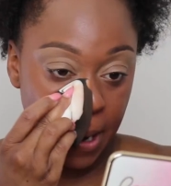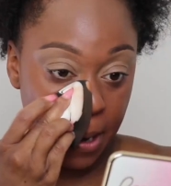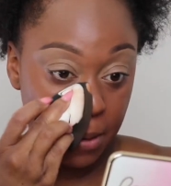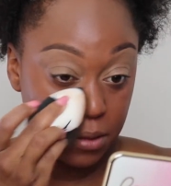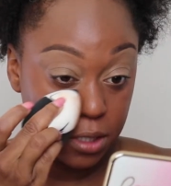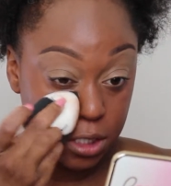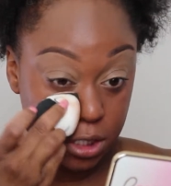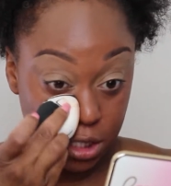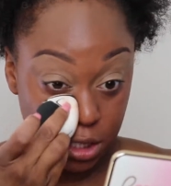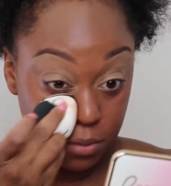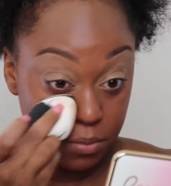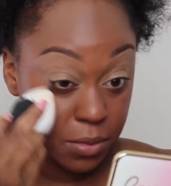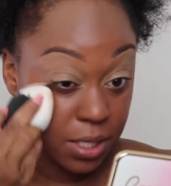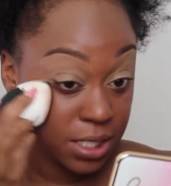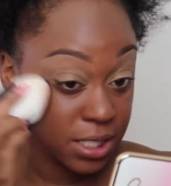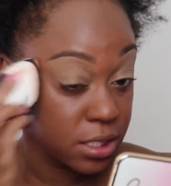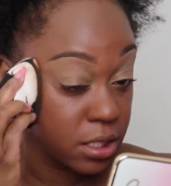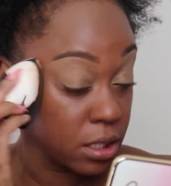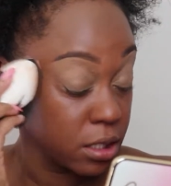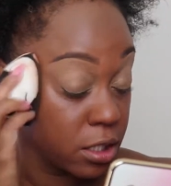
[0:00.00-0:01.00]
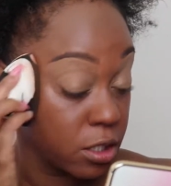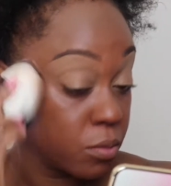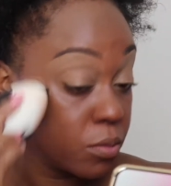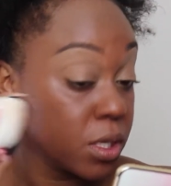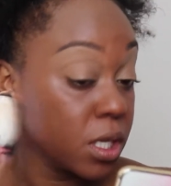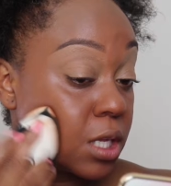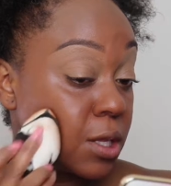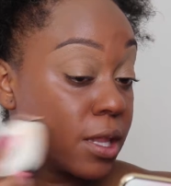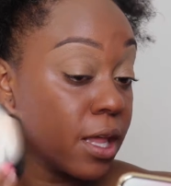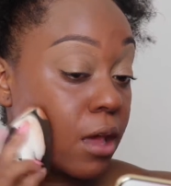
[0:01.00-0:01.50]
probably should have mixed a little
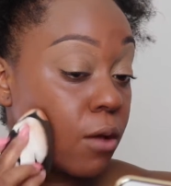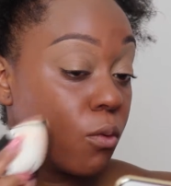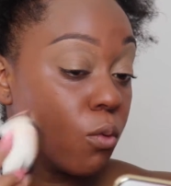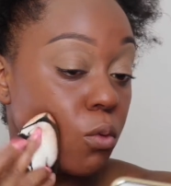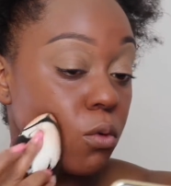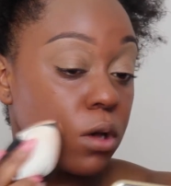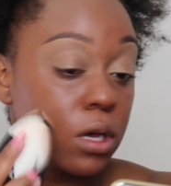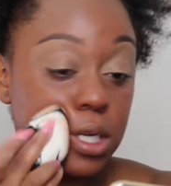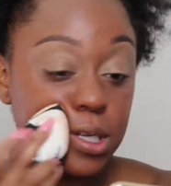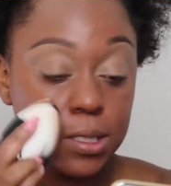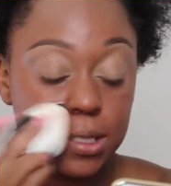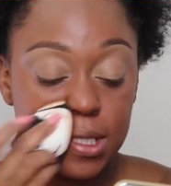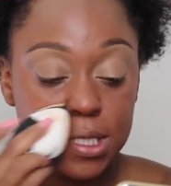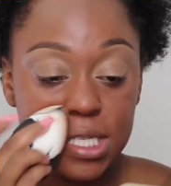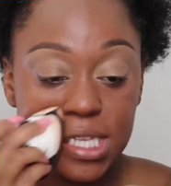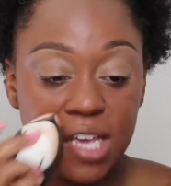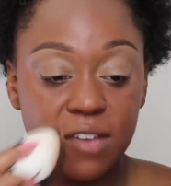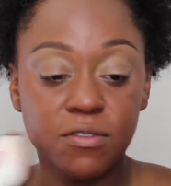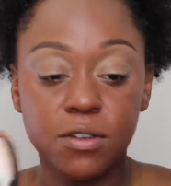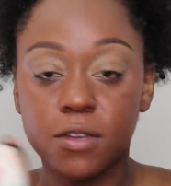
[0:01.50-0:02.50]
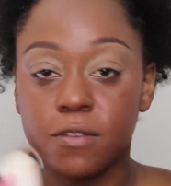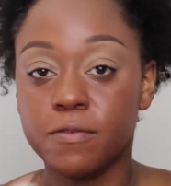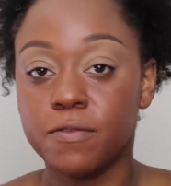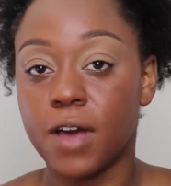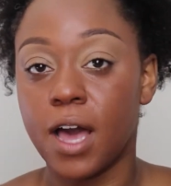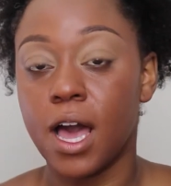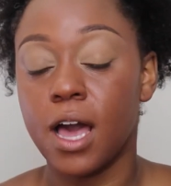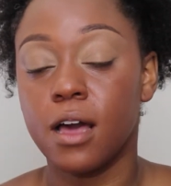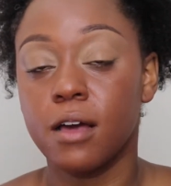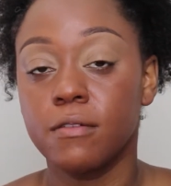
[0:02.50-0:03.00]
bit of that
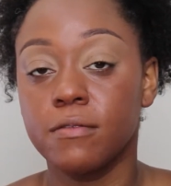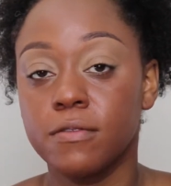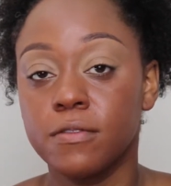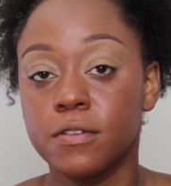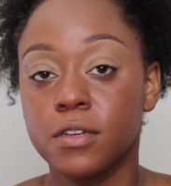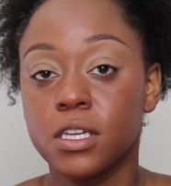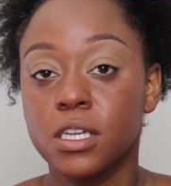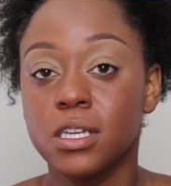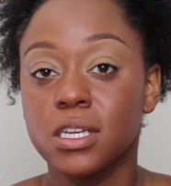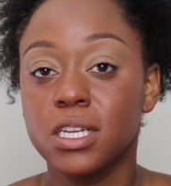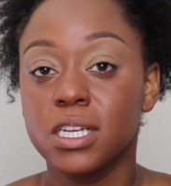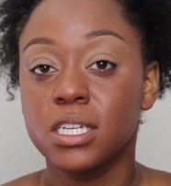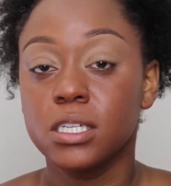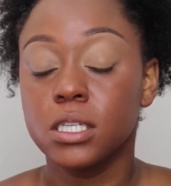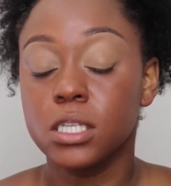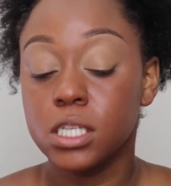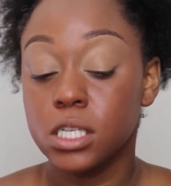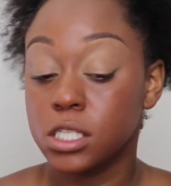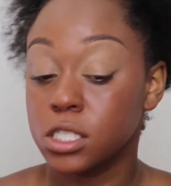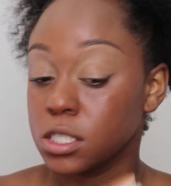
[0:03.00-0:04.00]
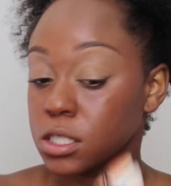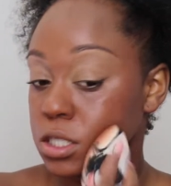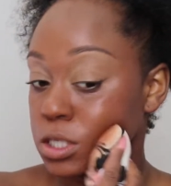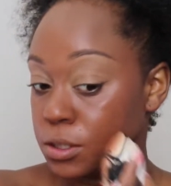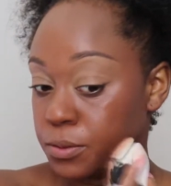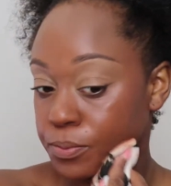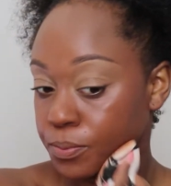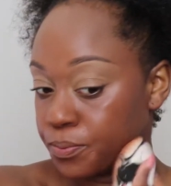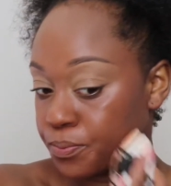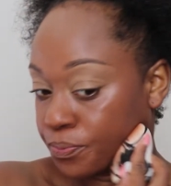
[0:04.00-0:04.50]
175
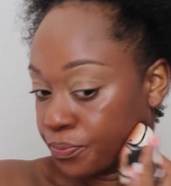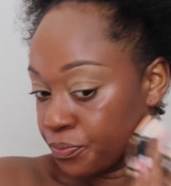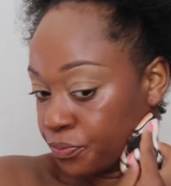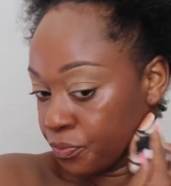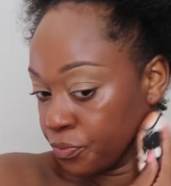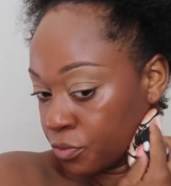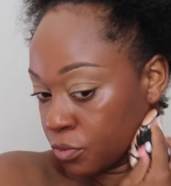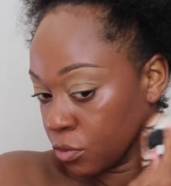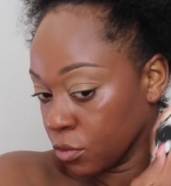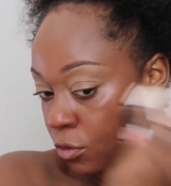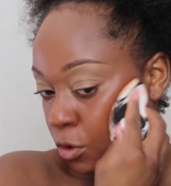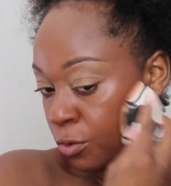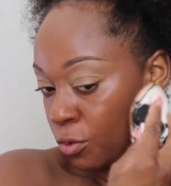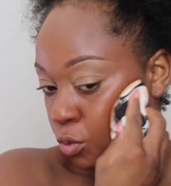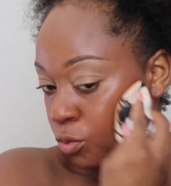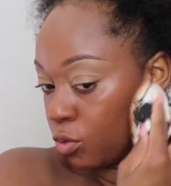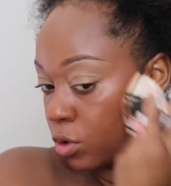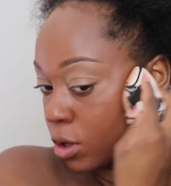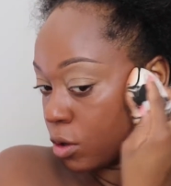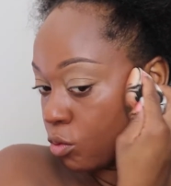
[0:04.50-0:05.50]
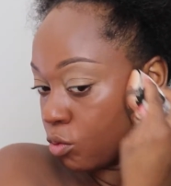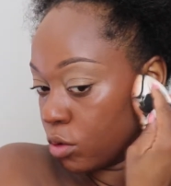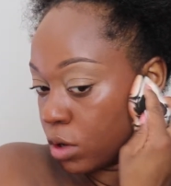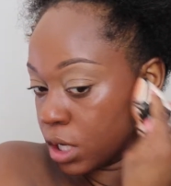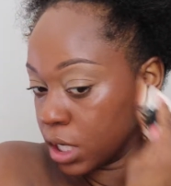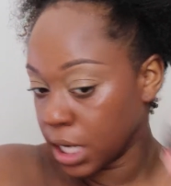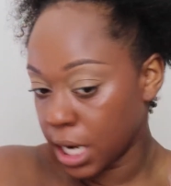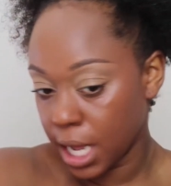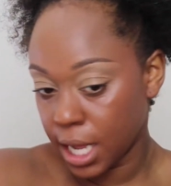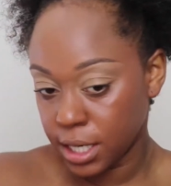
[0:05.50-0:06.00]
initially with
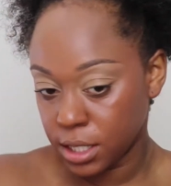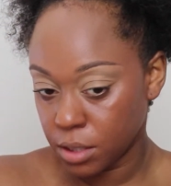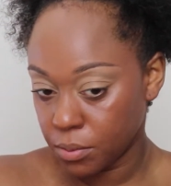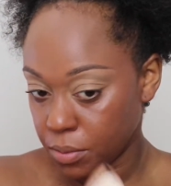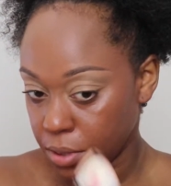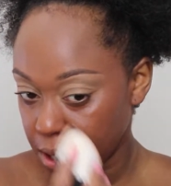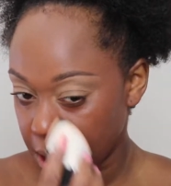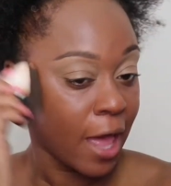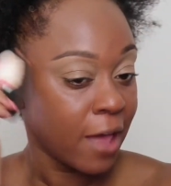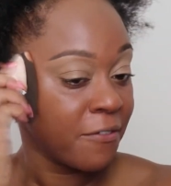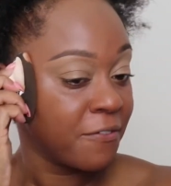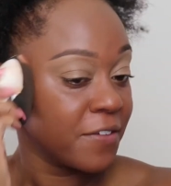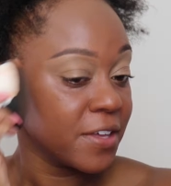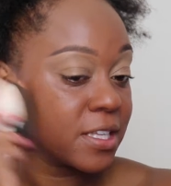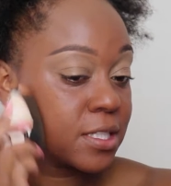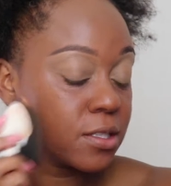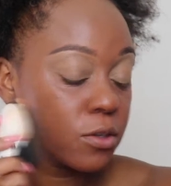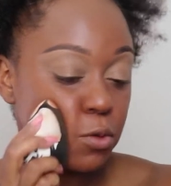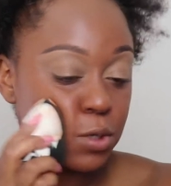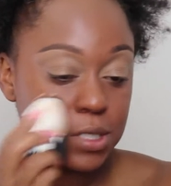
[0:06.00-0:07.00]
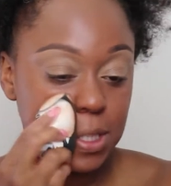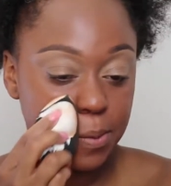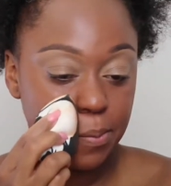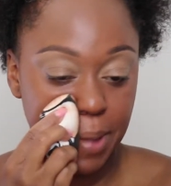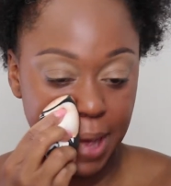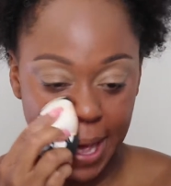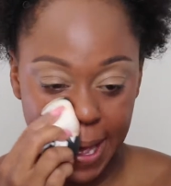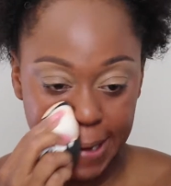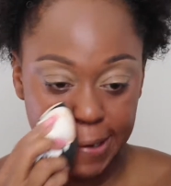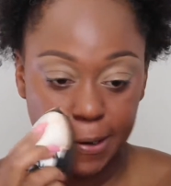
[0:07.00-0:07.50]
190, but I'll fix it with some
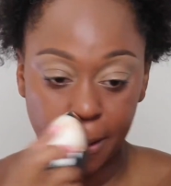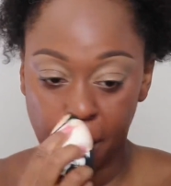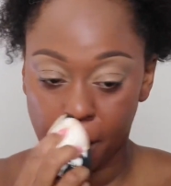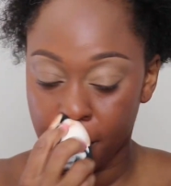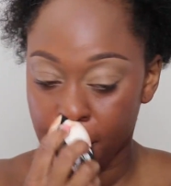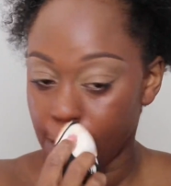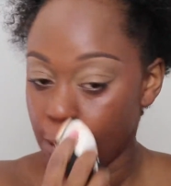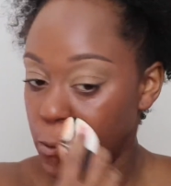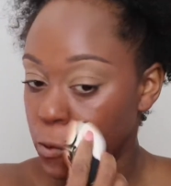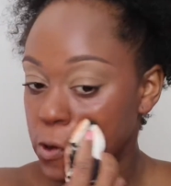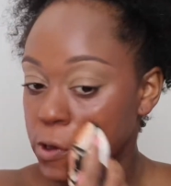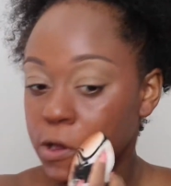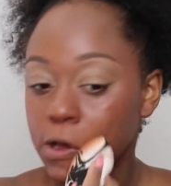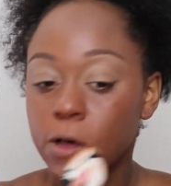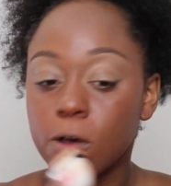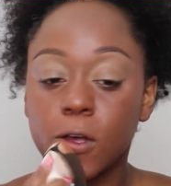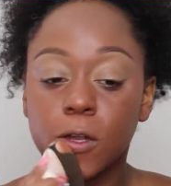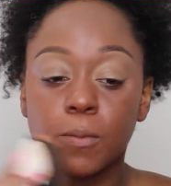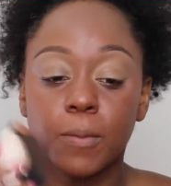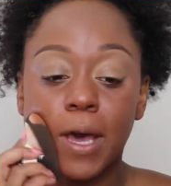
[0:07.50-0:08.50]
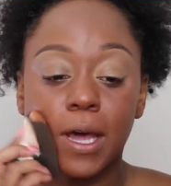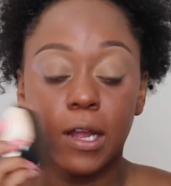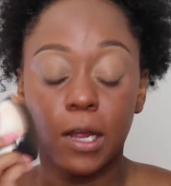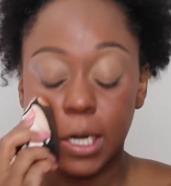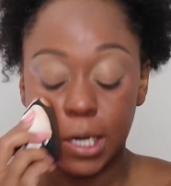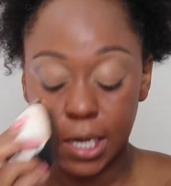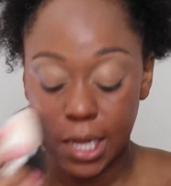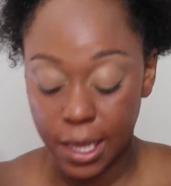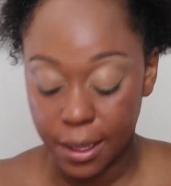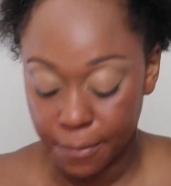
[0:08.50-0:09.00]
powder and we'll go on about
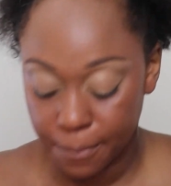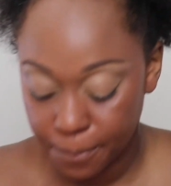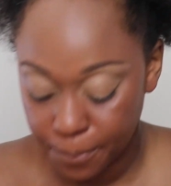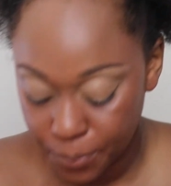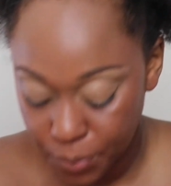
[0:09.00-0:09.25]
our day.